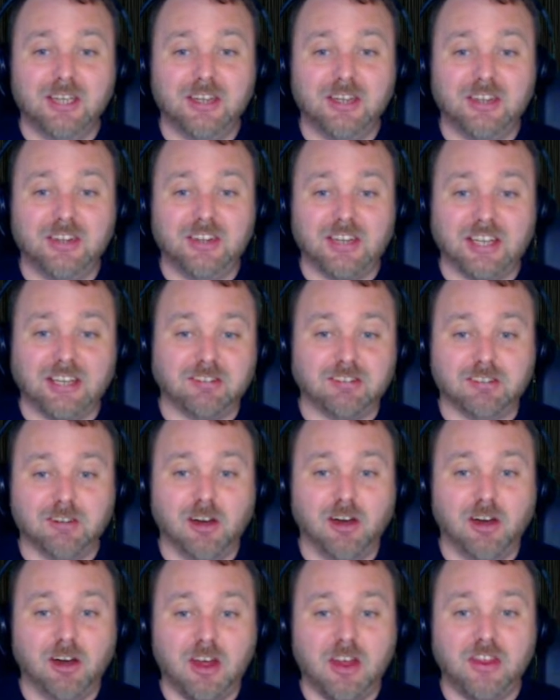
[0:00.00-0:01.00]
they
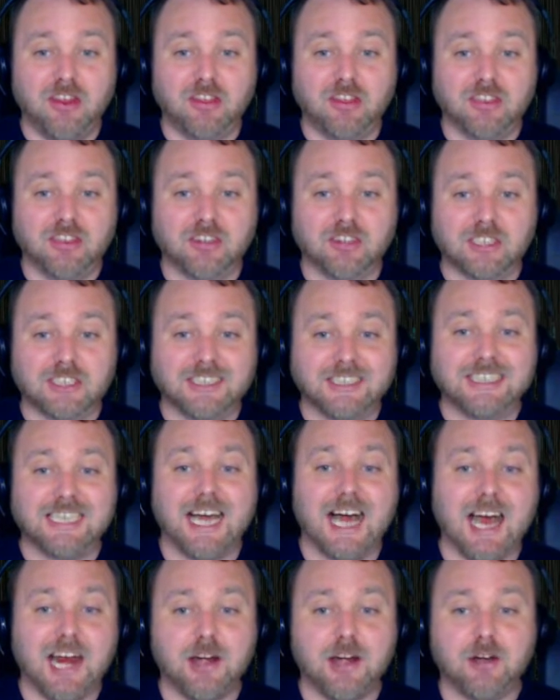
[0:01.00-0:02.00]
saw their
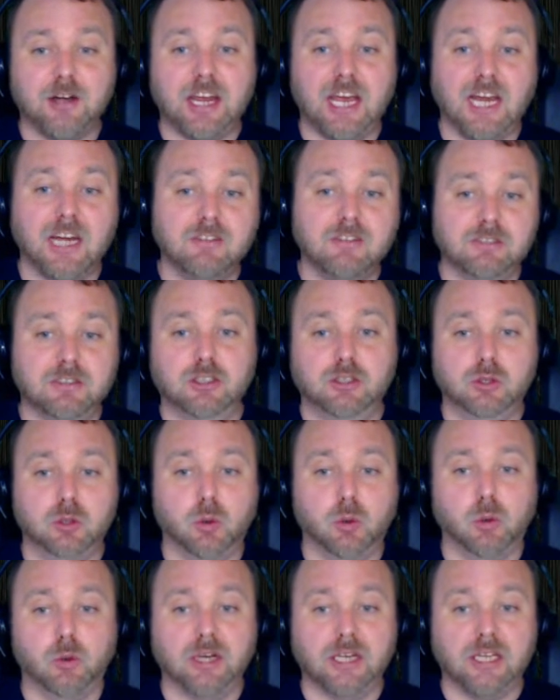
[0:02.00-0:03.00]
entire
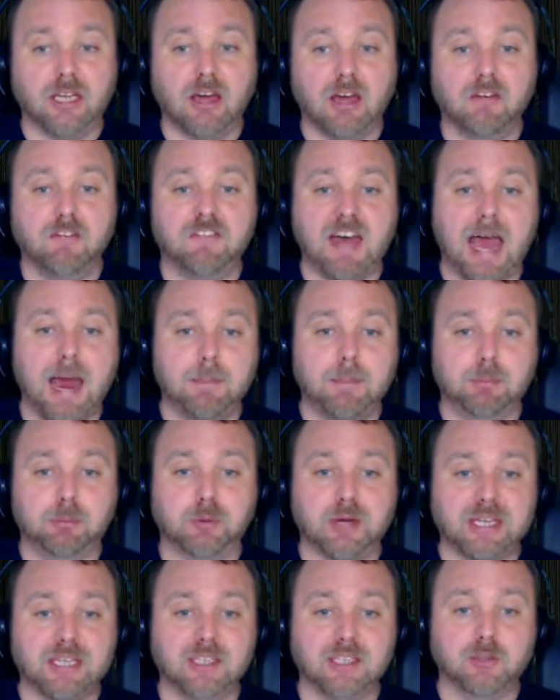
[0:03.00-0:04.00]
inventory evaporated